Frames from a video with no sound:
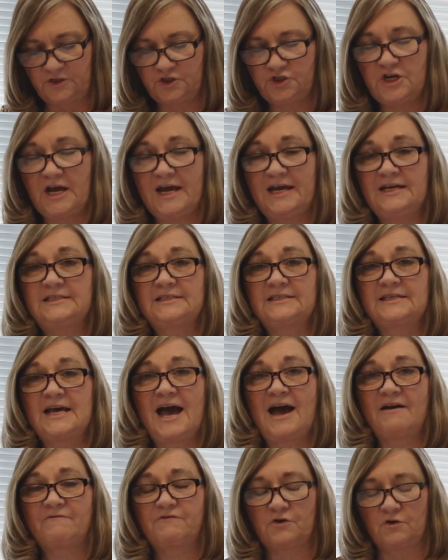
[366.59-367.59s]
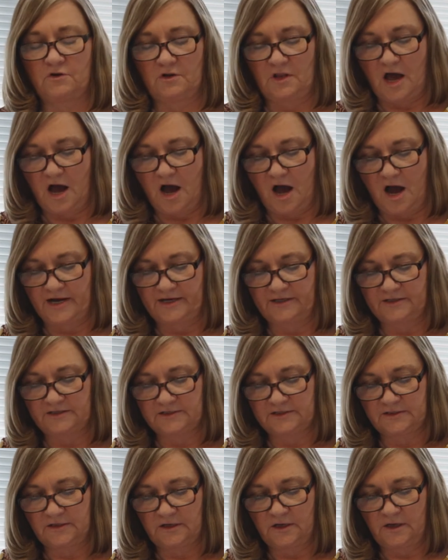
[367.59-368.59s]
chase after
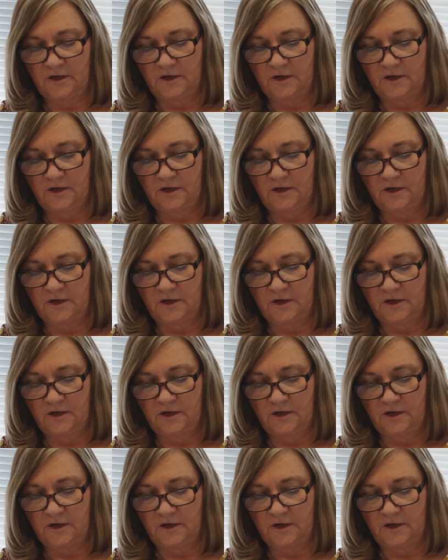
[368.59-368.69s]
lies?